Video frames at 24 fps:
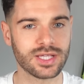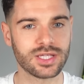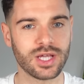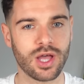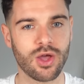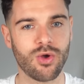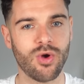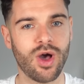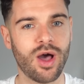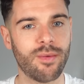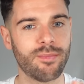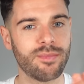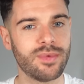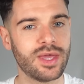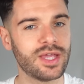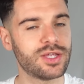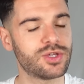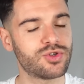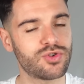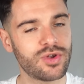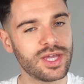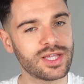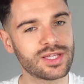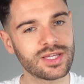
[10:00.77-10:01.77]
So I'm
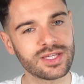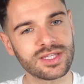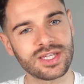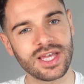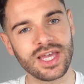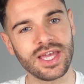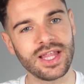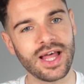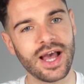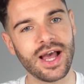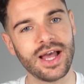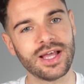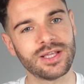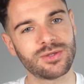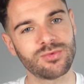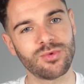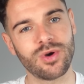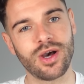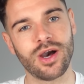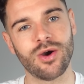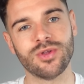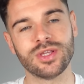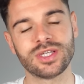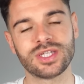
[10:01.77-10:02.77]
intrigued to see that as
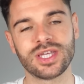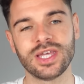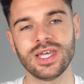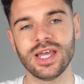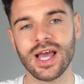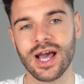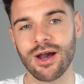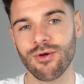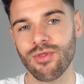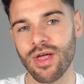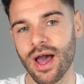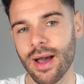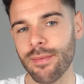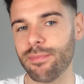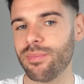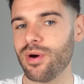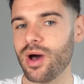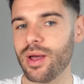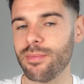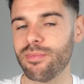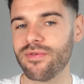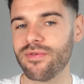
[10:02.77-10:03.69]
well and see how that bike